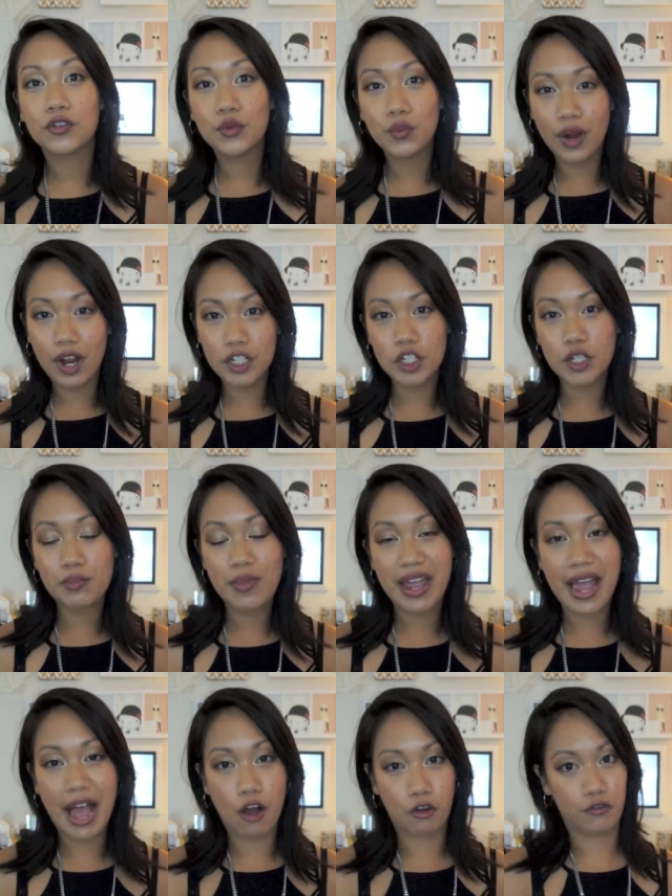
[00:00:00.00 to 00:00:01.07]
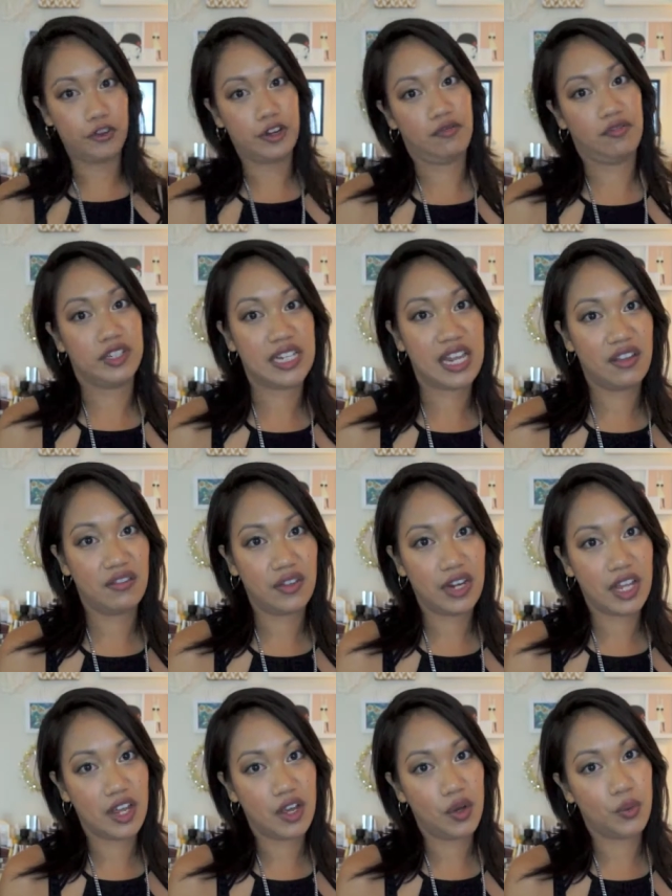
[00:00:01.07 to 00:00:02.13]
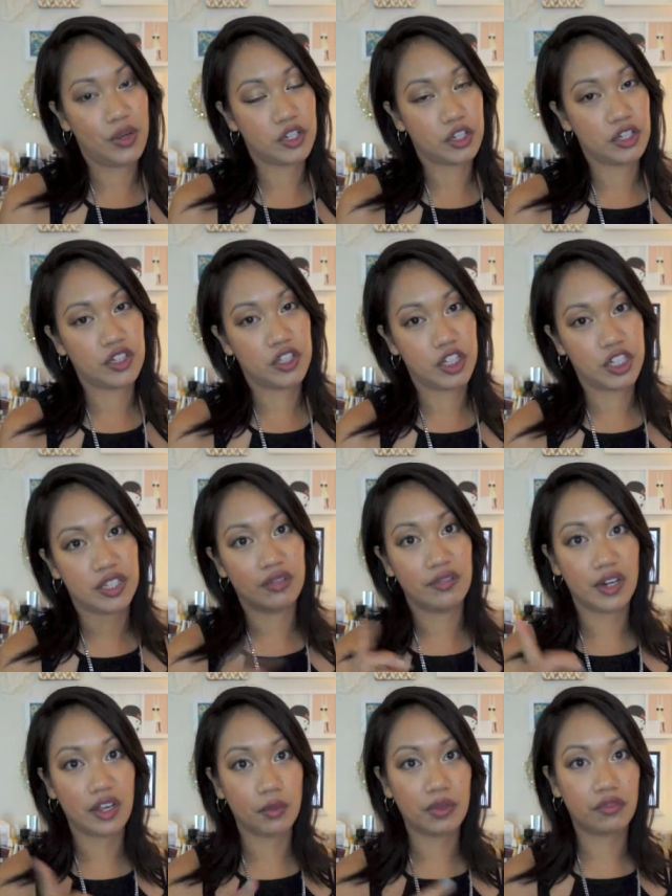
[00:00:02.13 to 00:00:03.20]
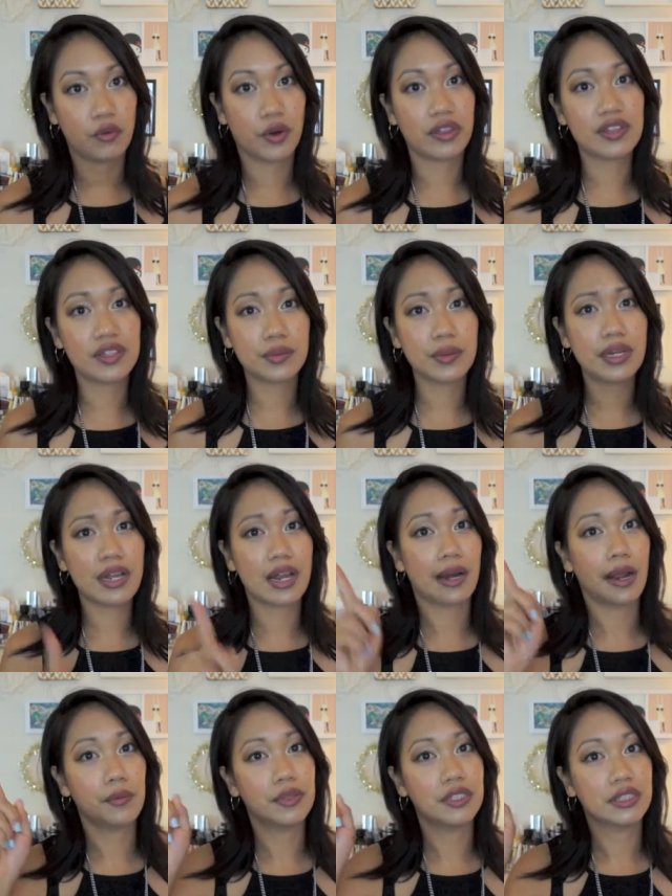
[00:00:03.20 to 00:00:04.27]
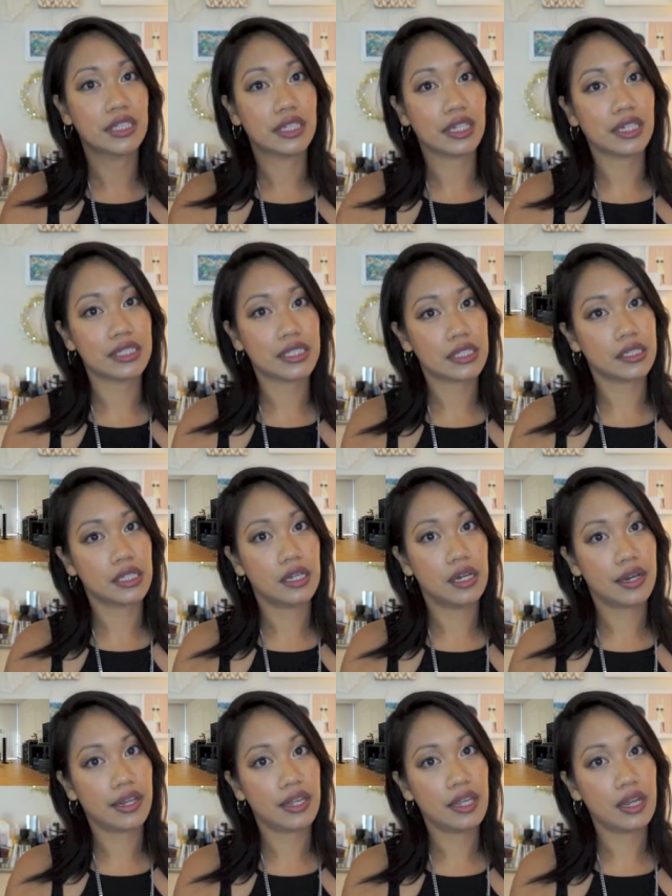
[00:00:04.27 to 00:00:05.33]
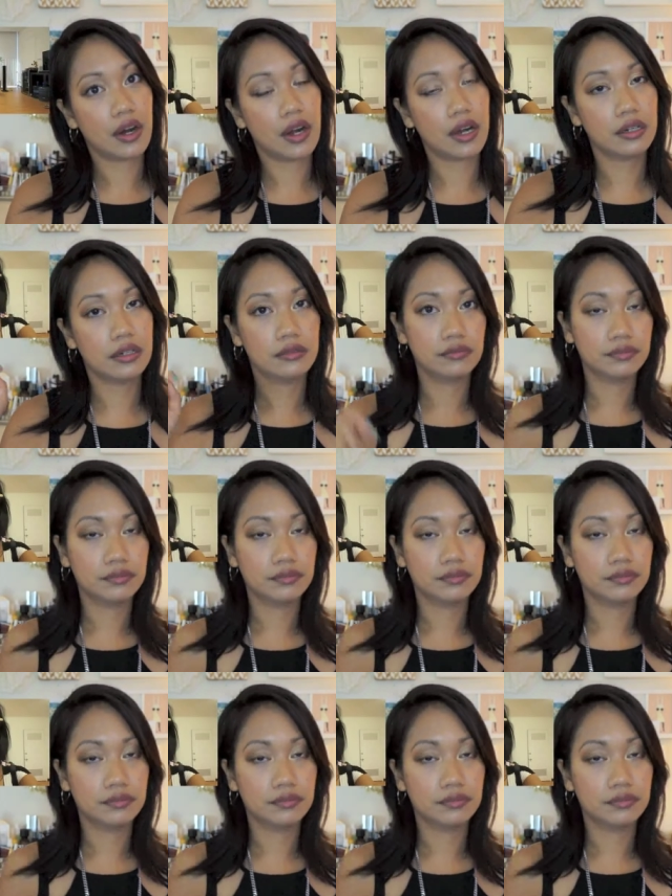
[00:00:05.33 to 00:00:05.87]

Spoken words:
you watched my outfit of the day video, which is just the video before this one, and I will link it here,